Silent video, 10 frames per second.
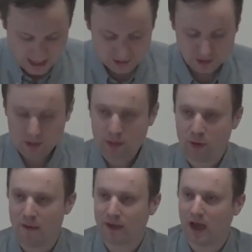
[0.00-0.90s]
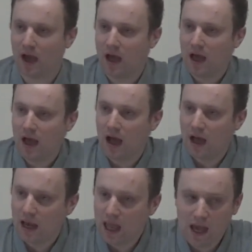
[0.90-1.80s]
And it's only through having our,
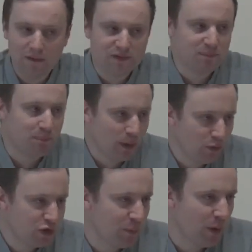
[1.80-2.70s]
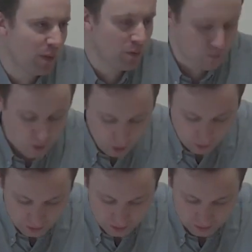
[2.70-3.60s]
our lives built upon the
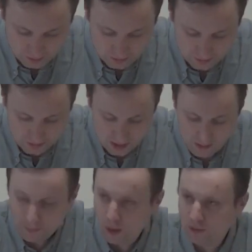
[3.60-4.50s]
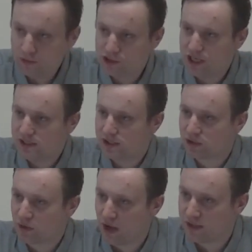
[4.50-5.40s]
rock, upon Jesus
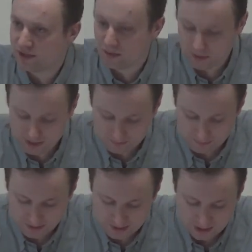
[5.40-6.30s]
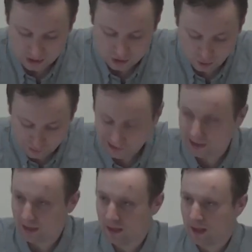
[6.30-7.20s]
Christ, that we can be
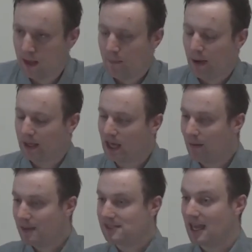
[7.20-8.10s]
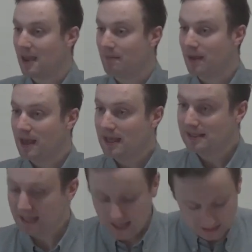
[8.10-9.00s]
godly by coming to him
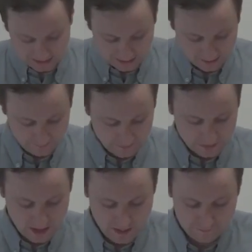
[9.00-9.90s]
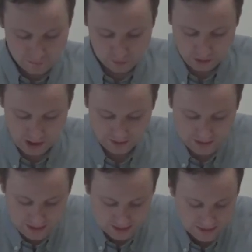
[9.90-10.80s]
daily uh, for all our
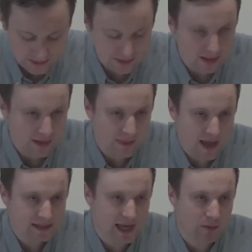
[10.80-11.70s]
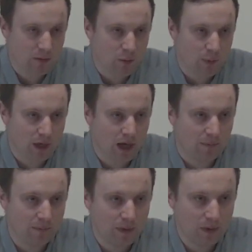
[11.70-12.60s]
needs that's how we will
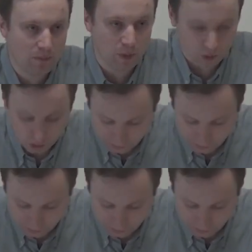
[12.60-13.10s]
become more